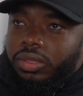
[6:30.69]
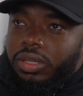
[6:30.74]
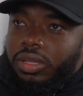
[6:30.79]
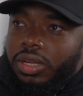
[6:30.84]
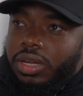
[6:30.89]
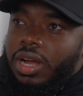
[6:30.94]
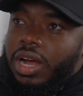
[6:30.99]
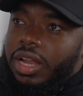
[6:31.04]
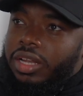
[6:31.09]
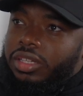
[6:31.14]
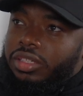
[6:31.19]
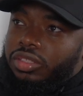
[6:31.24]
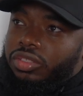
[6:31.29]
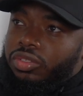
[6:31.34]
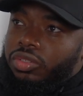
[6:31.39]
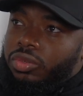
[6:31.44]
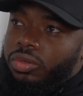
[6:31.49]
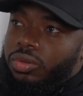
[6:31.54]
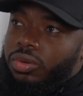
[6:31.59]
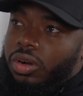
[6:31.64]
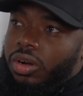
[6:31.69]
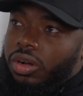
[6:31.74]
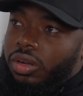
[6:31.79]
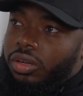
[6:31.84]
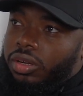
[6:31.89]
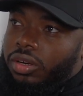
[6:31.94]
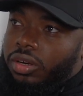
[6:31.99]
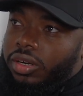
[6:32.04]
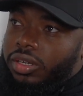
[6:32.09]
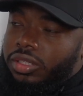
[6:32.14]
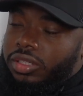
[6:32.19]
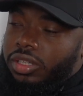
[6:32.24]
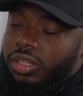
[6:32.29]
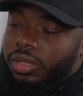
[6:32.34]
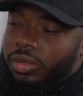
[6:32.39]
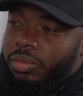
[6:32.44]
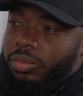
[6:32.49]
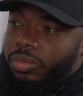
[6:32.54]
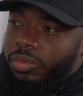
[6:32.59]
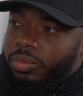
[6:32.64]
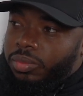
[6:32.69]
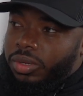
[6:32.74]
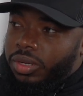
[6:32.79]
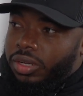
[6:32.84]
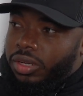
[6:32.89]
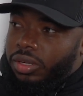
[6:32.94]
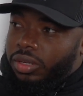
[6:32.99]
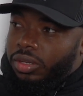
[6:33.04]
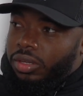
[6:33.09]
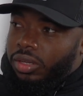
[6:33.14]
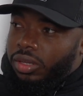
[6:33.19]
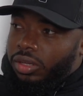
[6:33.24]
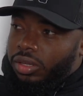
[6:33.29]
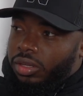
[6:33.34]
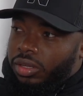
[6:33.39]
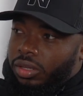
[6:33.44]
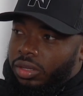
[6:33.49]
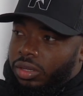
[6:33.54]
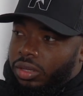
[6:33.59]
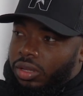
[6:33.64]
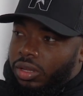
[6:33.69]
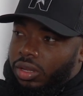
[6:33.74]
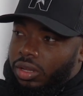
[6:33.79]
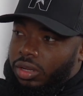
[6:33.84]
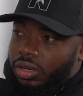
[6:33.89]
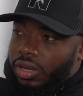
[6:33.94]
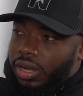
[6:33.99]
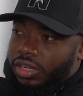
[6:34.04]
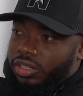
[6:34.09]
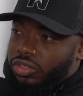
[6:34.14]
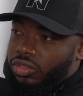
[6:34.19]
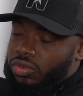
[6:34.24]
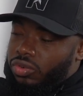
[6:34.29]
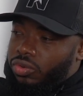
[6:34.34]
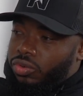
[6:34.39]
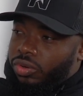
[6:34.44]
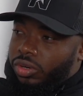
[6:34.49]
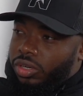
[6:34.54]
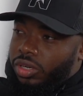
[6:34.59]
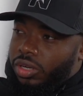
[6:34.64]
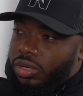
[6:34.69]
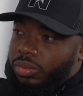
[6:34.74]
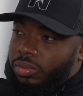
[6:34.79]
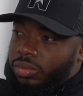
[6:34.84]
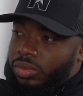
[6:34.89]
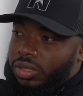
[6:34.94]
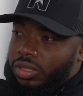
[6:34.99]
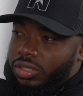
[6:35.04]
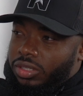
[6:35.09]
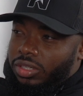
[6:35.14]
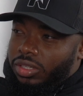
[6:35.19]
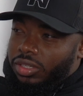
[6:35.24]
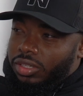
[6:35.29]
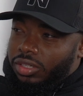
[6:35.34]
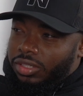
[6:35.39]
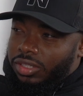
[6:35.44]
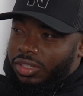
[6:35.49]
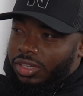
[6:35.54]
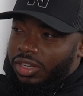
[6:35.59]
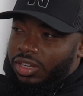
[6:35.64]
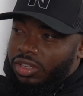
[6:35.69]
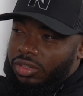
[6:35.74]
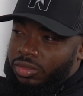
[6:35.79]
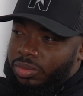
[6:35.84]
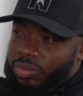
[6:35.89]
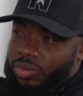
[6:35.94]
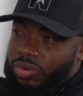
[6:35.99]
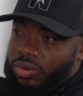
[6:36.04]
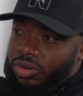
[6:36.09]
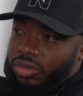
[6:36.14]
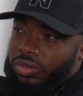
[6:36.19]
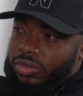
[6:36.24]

in college you all are a team, but in high school growing up, is it a team sport